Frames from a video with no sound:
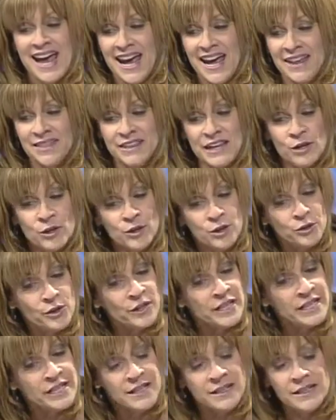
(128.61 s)
And they're
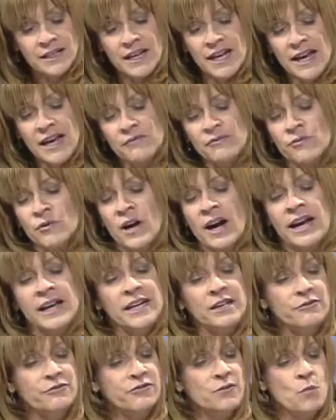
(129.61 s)
learning a
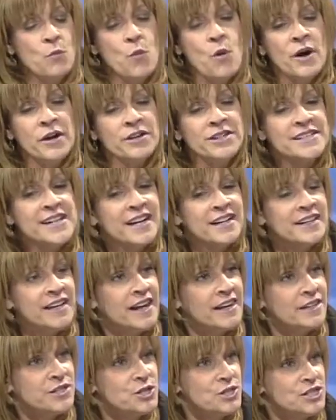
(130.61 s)
variety from water
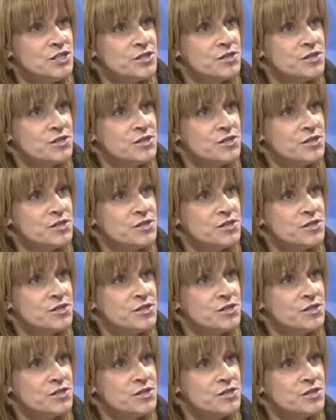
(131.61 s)
technology,